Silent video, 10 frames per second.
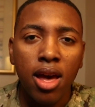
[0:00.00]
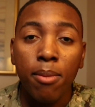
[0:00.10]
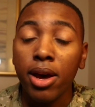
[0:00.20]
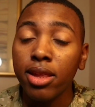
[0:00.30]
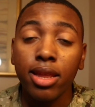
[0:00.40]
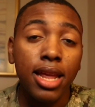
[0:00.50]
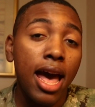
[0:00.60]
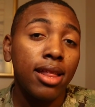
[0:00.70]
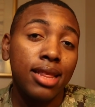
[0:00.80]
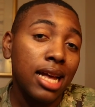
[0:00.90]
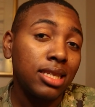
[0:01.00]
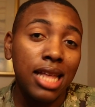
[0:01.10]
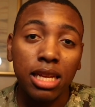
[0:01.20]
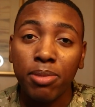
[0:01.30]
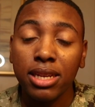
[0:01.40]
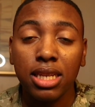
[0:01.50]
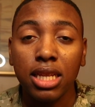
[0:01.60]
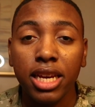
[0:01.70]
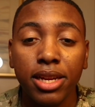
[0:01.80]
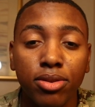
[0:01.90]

But other than that, that's, that's basically it.